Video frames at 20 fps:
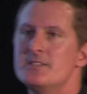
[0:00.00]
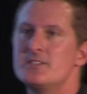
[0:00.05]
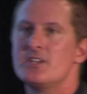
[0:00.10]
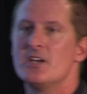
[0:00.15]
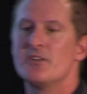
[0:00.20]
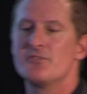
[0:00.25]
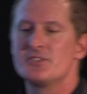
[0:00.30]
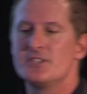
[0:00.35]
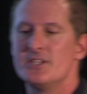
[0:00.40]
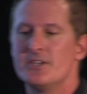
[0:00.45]

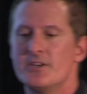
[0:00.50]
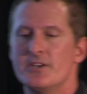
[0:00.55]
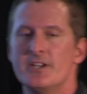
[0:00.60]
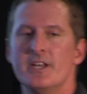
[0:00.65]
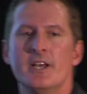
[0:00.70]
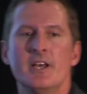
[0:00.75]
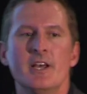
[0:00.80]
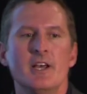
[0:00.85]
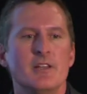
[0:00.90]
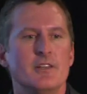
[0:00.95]
self-centered.
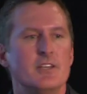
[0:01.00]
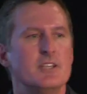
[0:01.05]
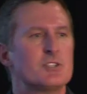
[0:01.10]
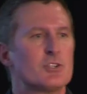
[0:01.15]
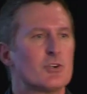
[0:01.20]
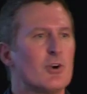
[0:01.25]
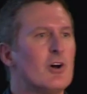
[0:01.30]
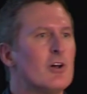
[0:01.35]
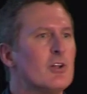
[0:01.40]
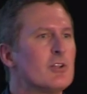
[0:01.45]
These
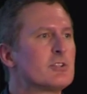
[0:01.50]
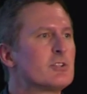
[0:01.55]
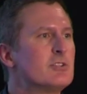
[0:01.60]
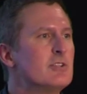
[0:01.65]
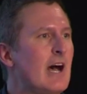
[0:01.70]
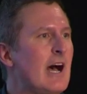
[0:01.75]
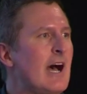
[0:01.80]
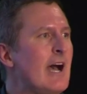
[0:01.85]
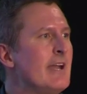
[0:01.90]
are all